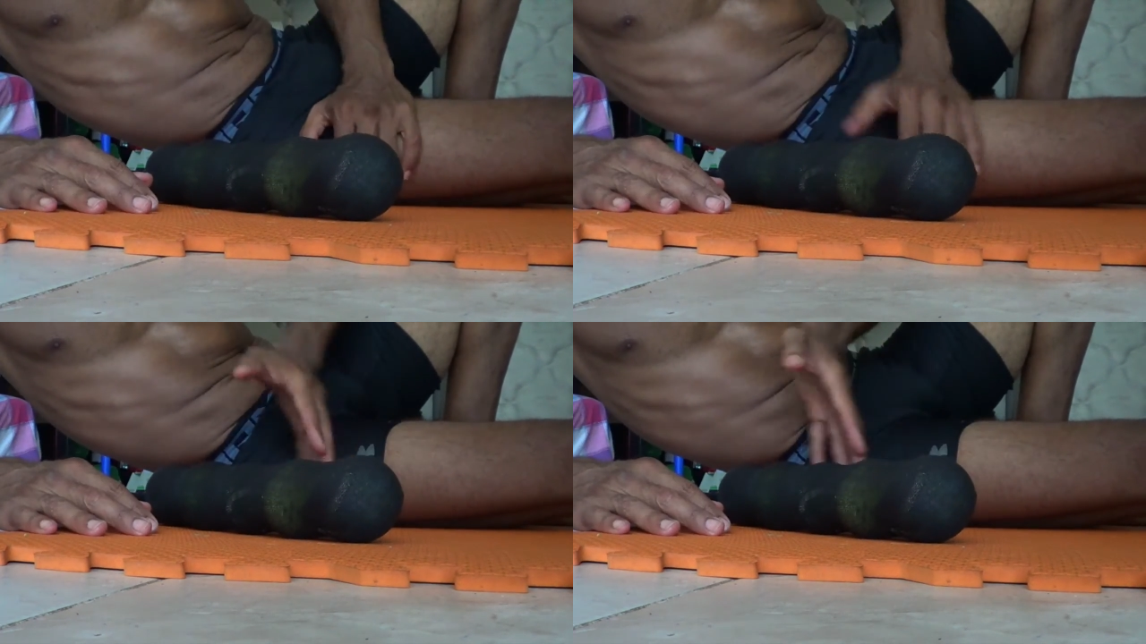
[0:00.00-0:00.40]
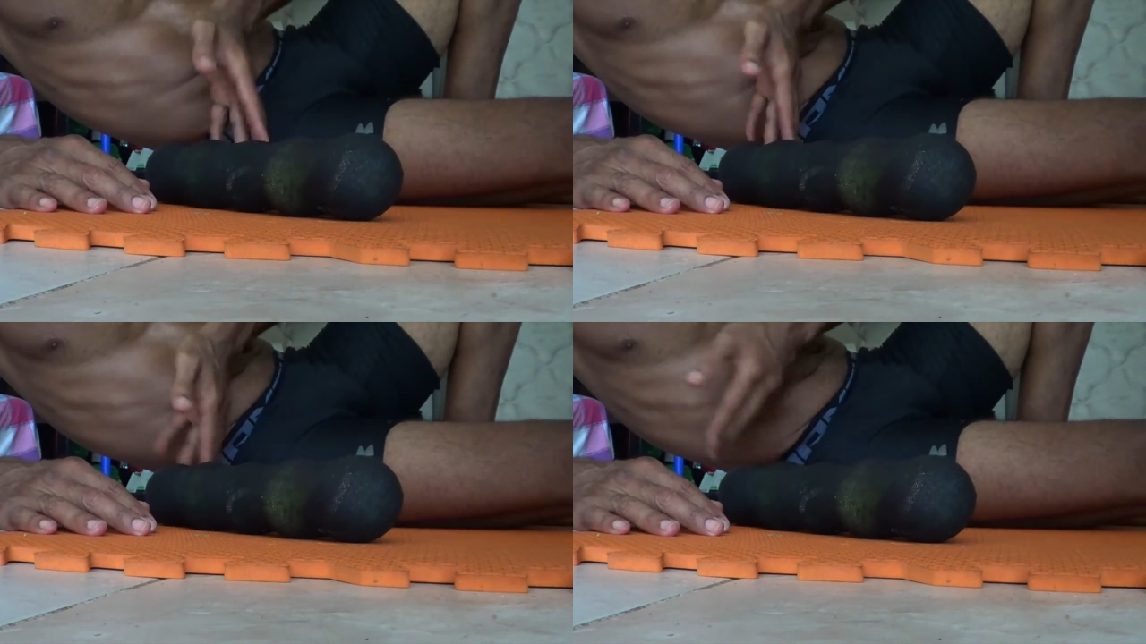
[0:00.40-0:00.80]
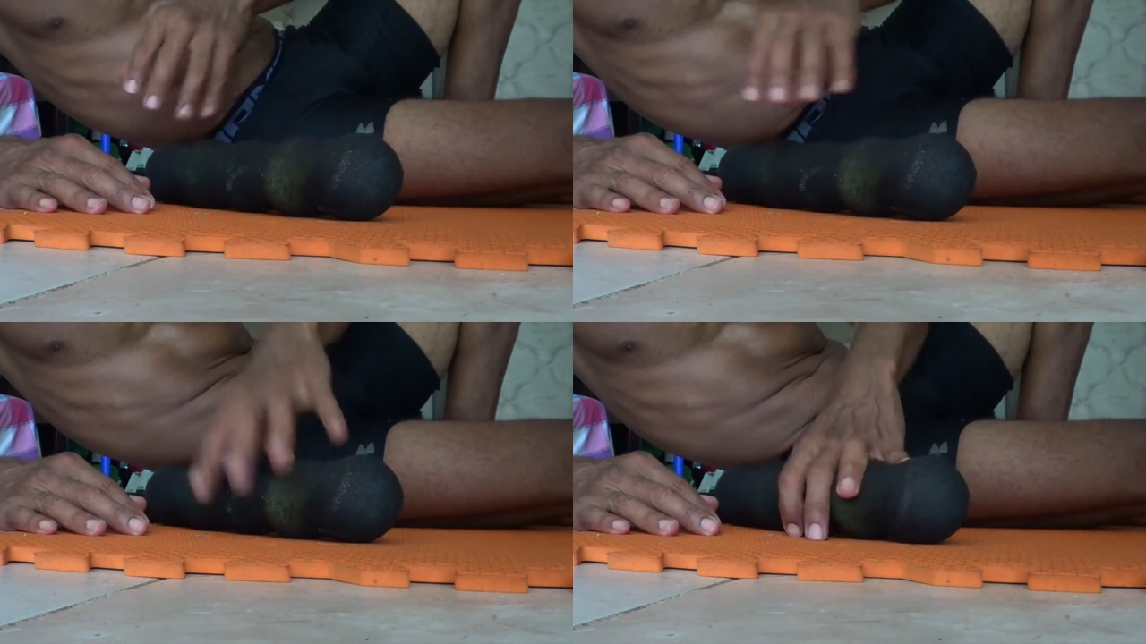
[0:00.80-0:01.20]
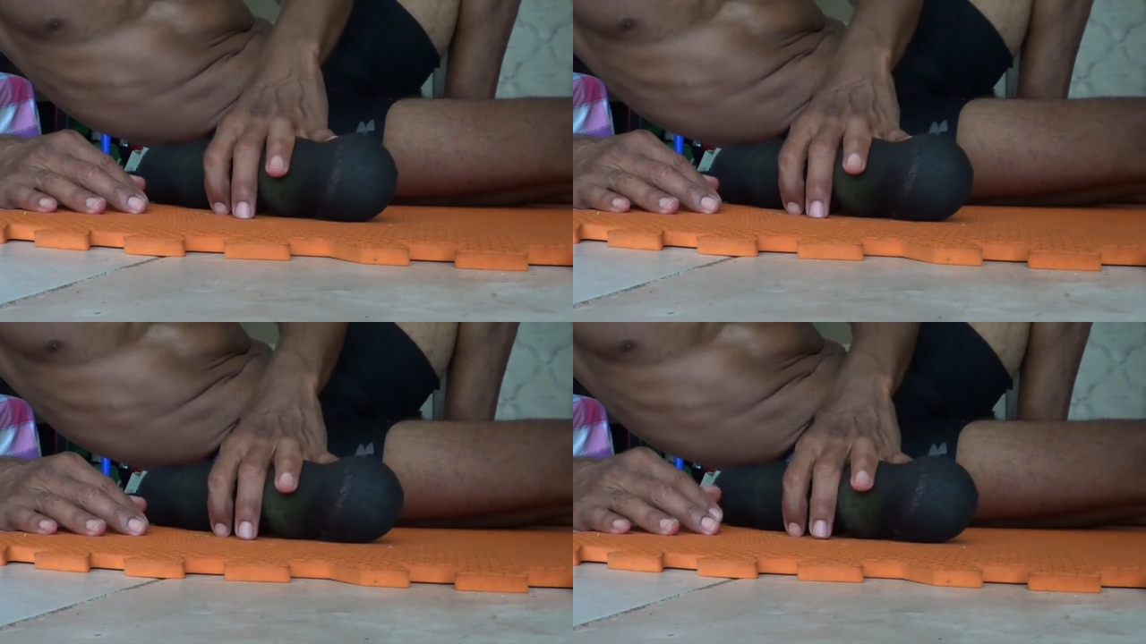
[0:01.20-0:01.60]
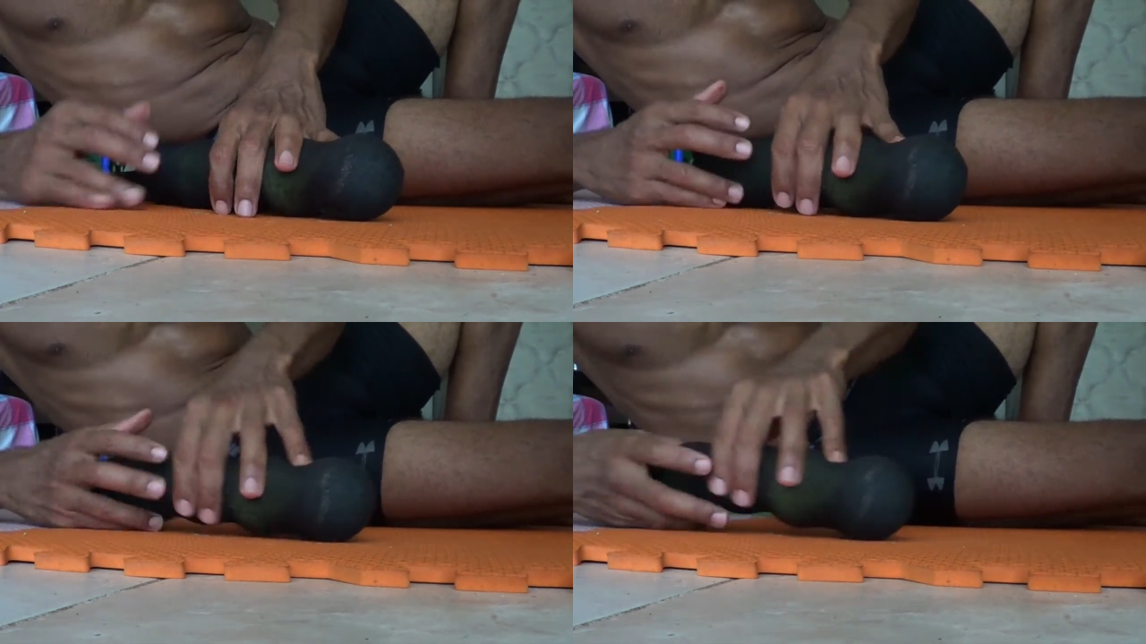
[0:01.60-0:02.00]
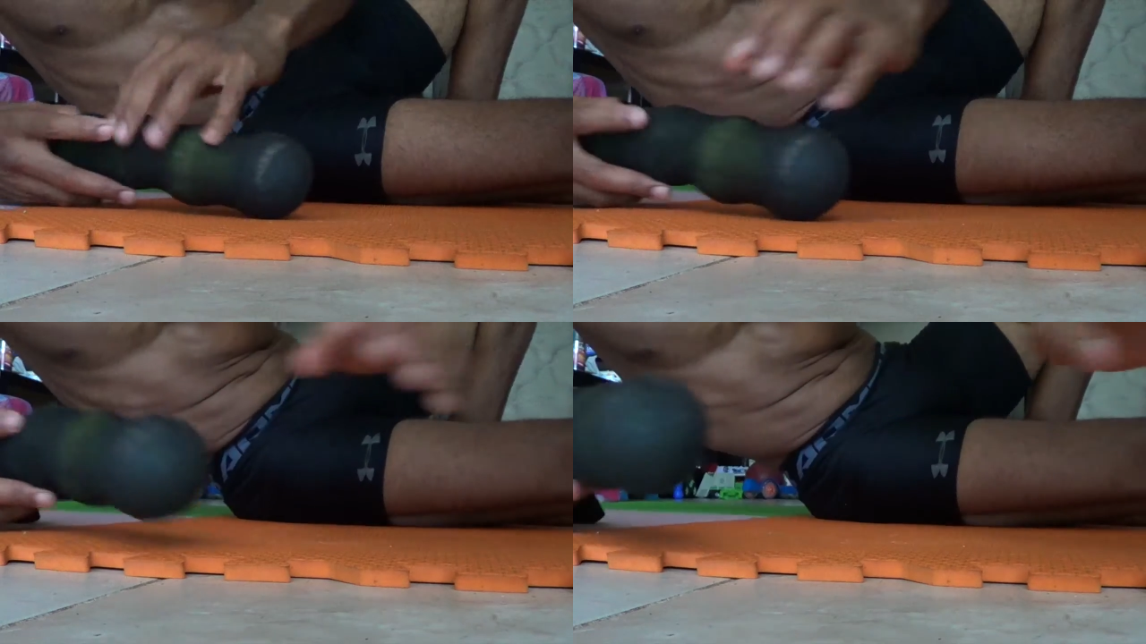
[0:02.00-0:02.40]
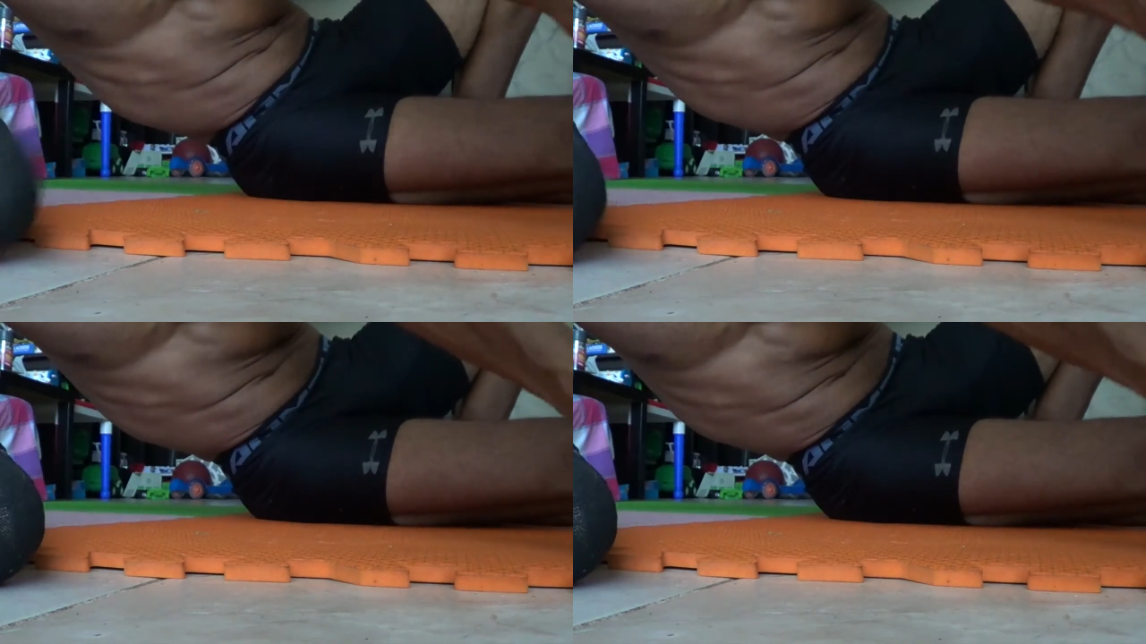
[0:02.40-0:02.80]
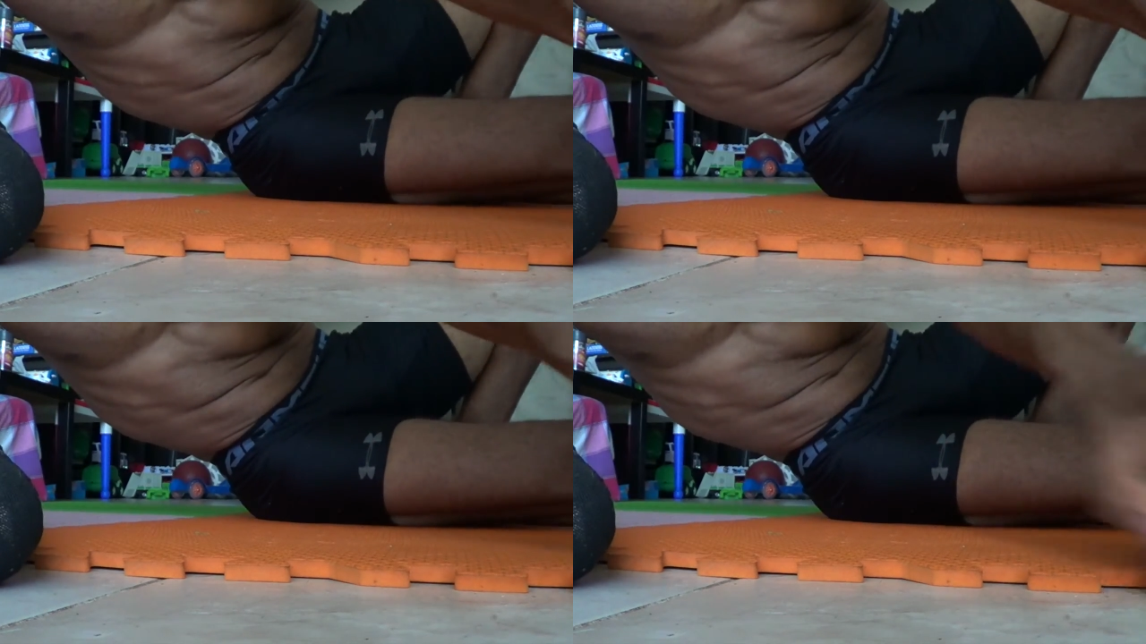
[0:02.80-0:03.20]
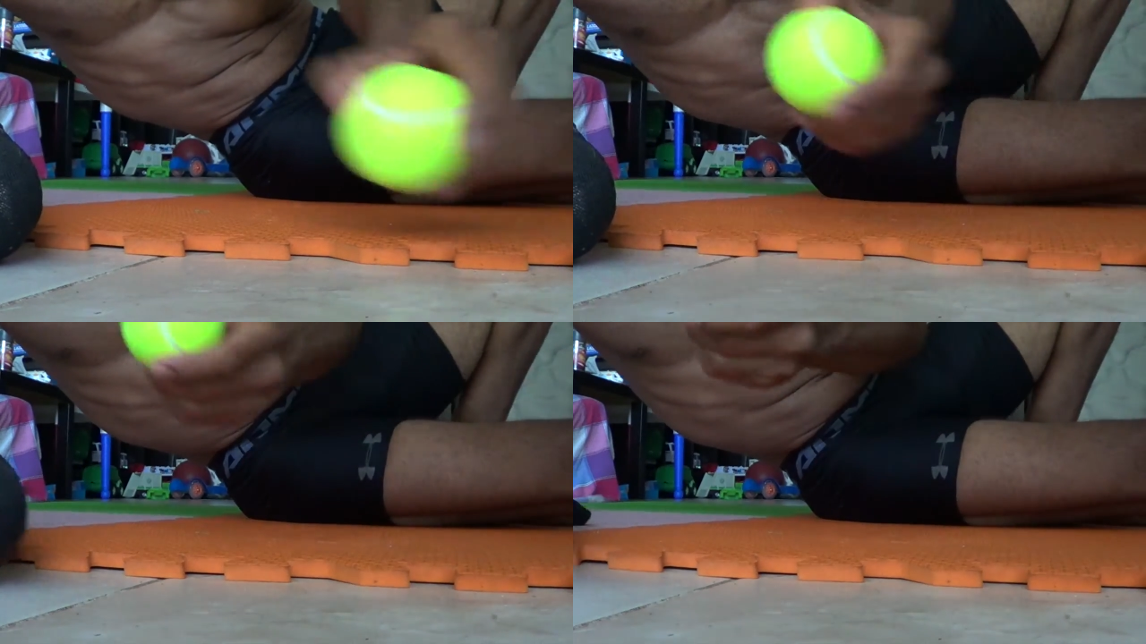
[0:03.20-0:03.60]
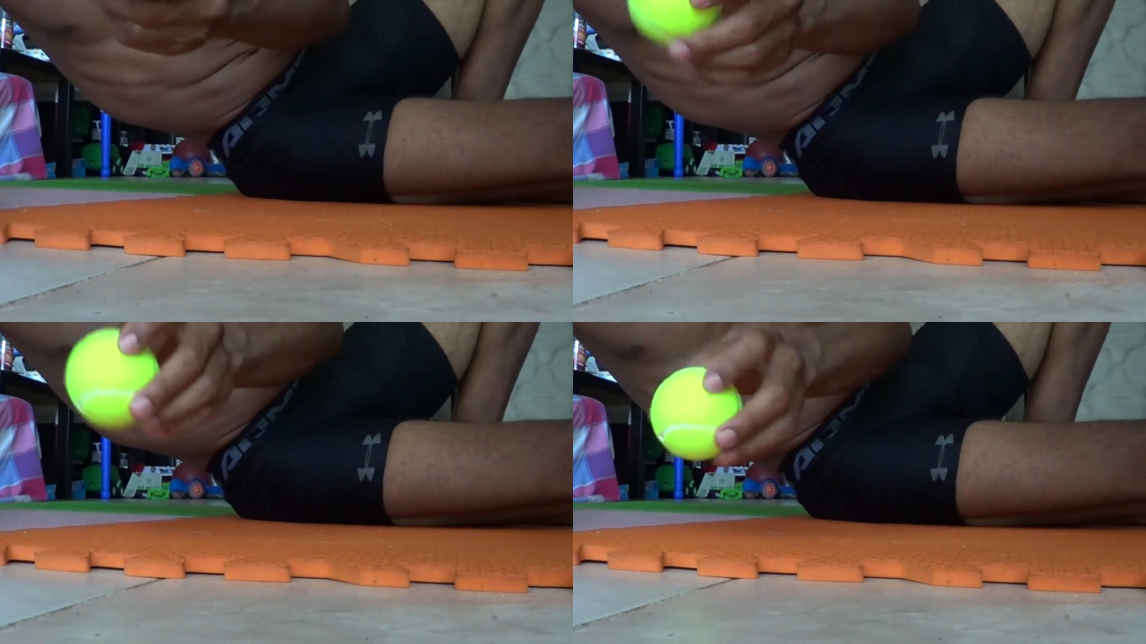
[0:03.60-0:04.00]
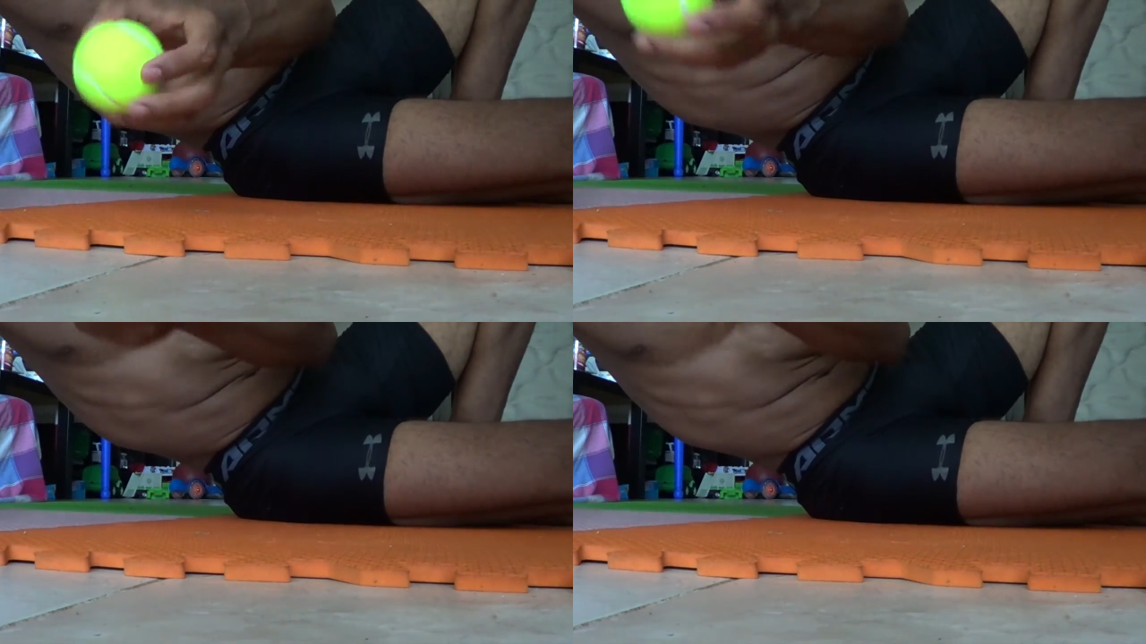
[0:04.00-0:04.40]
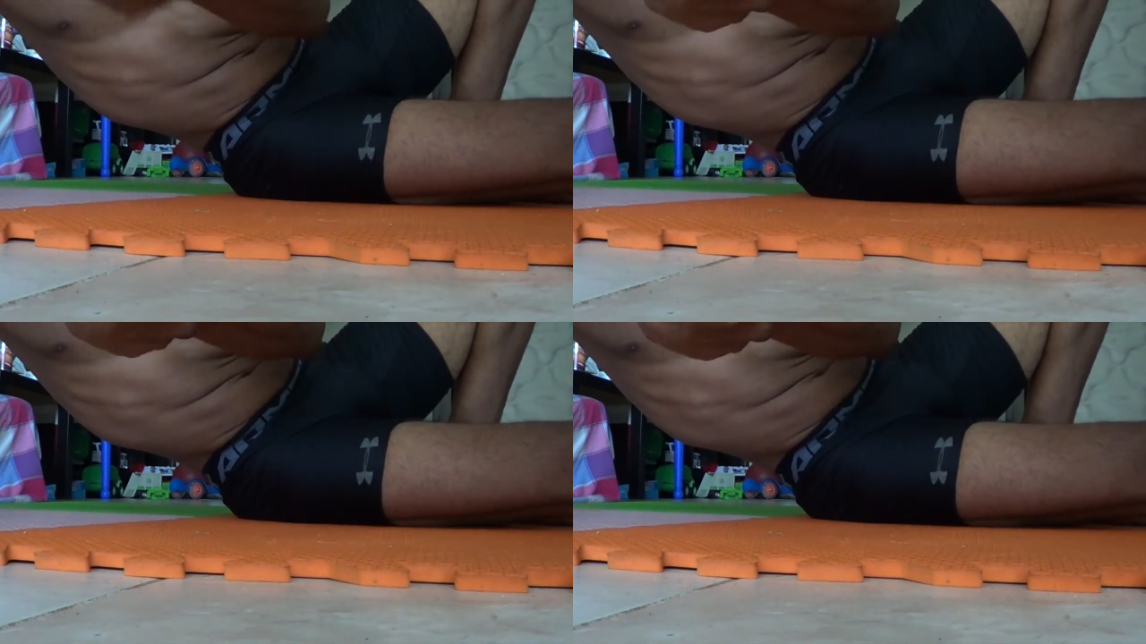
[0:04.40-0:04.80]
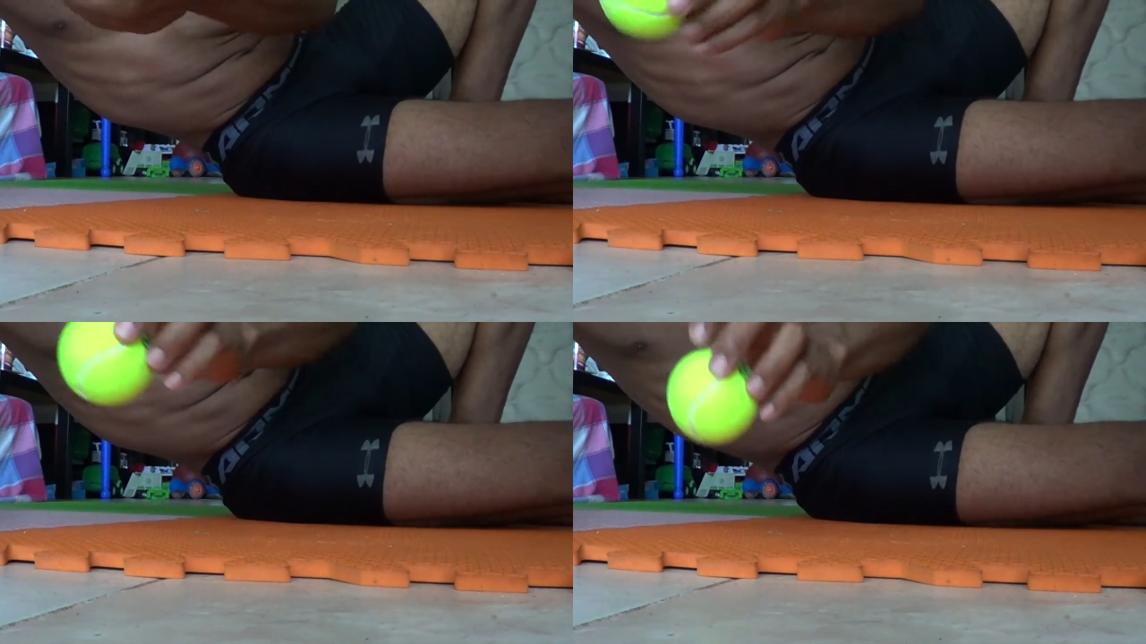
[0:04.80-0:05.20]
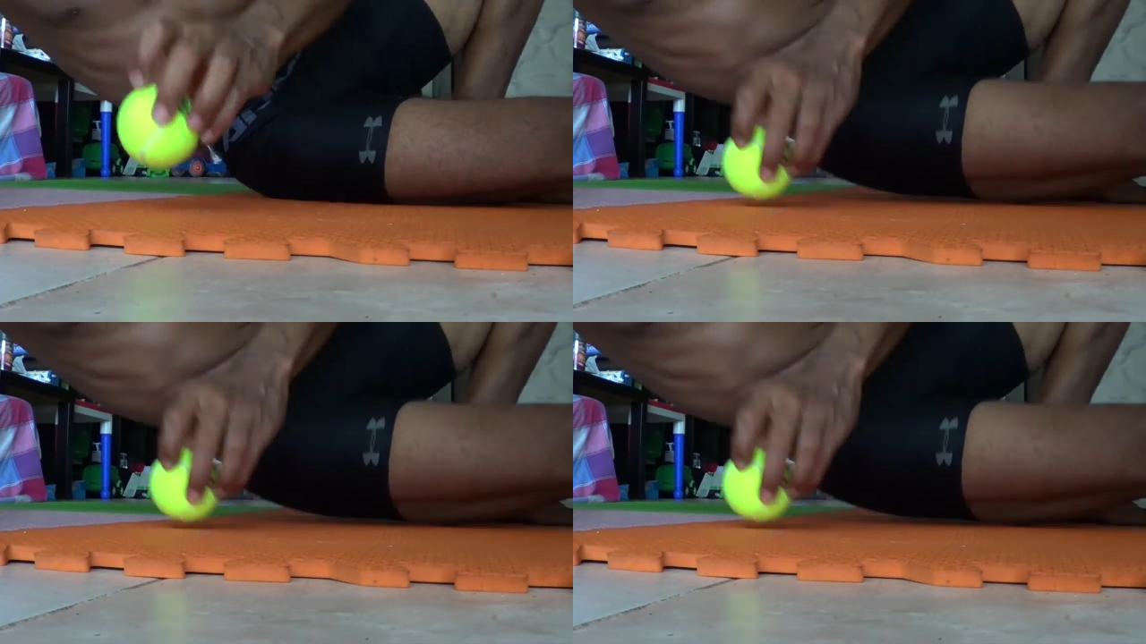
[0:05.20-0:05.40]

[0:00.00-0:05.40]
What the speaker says: Nobody's mouth can be seen.